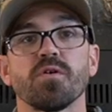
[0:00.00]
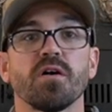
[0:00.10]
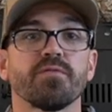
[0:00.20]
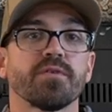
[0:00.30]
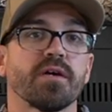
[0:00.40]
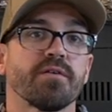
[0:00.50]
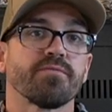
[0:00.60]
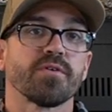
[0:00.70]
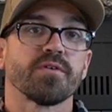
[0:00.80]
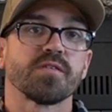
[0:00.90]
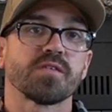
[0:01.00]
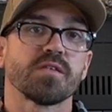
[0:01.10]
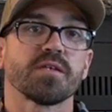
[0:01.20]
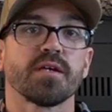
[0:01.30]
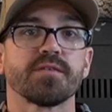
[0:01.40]
will often have very
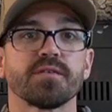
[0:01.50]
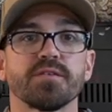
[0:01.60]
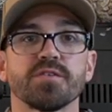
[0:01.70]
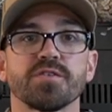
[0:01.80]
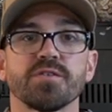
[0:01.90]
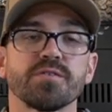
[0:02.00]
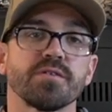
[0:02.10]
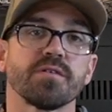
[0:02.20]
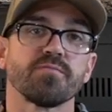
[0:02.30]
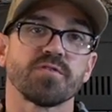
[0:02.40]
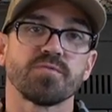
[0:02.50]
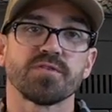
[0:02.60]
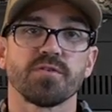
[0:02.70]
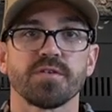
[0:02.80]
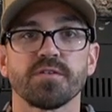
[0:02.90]
slick ice conditions, and then once we
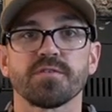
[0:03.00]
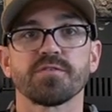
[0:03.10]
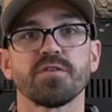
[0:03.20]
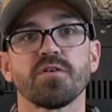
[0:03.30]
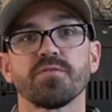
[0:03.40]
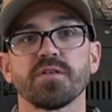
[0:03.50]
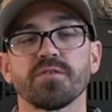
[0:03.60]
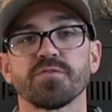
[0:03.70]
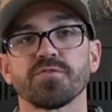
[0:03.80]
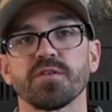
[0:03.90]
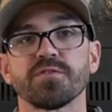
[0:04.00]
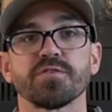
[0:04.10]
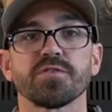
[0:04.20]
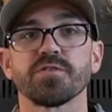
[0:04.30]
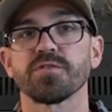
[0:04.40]
start getting snow, that'll
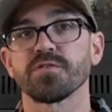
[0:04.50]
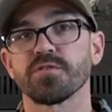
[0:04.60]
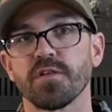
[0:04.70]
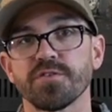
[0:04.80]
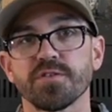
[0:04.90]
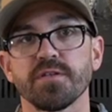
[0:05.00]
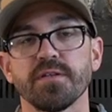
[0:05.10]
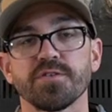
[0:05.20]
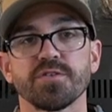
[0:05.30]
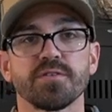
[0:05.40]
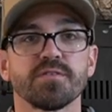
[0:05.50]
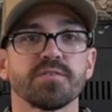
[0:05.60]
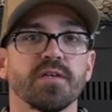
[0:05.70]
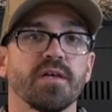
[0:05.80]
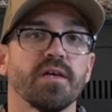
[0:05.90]
transition to slush
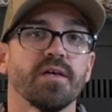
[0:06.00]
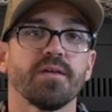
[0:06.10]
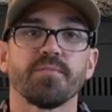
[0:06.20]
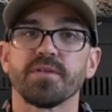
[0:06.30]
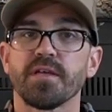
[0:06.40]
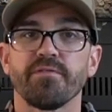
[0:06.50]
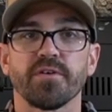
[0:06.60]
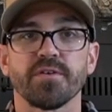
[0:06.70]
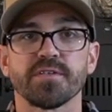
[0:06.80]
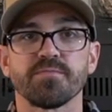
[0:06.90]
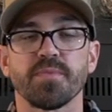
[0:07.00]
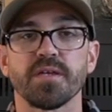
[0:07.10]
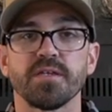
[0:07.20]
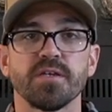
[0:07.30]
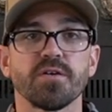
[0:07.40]
conditions. But that varies
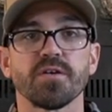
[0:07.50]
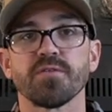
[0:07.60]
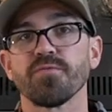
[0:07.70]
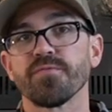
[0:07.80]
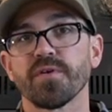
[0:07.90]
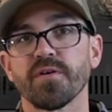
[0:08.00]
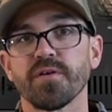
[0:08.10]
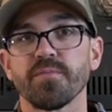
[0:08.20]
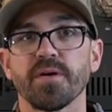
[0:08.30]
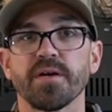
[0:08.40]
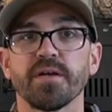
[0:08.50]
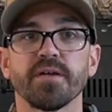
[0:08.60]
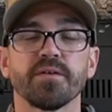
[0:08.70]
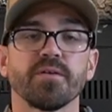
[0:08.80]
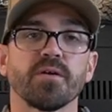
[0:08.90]
by year, and it will vary
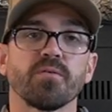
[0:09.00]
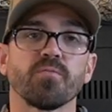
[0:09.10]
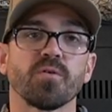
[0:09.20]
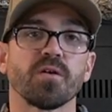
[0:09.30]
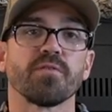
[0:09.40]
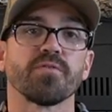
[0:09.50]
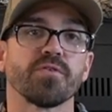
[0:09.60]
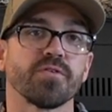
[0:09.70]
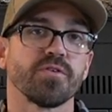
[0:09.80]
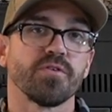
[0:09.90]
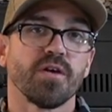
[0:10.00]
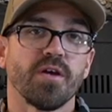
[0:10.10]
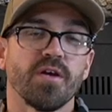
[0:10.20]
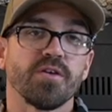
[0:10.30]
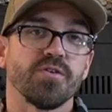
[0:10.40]
by wherever
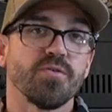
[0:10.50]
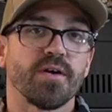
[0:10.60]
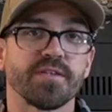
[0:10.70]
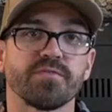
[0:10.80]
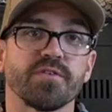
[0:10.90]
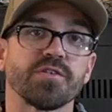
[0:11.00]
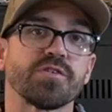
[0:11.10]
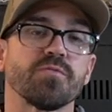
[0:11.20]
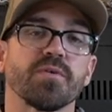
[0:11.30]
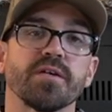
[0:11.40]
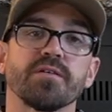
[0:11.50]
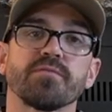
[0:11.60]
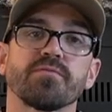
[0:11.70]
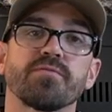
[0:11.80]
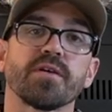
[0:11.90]
you ice fish you might
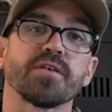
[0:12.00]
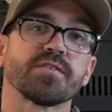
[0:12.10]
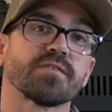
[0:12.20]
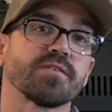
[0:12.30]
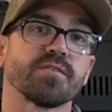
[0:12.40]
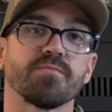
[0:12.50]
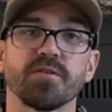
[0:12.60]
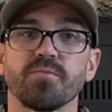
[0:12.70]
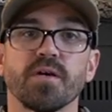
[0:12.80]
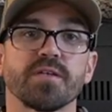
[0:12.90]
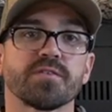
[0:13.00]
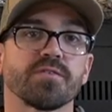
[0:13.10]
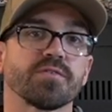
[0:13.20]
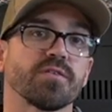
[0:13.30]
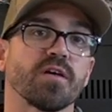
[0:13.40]
face. In the Midwest,
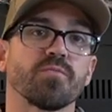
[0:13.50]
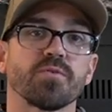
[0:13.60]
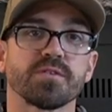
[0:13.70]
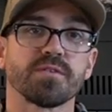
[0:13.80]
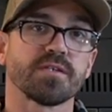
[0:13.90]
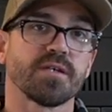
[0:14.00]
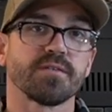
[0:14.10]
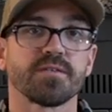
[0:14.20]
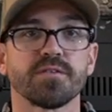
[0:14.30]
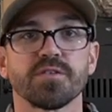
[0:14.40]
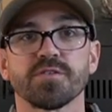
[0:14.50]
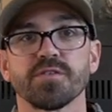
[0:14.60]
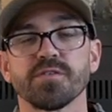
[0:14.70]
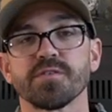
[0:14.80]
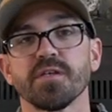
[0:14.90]
there's a lot more slick ice
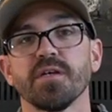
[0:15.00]
conditions,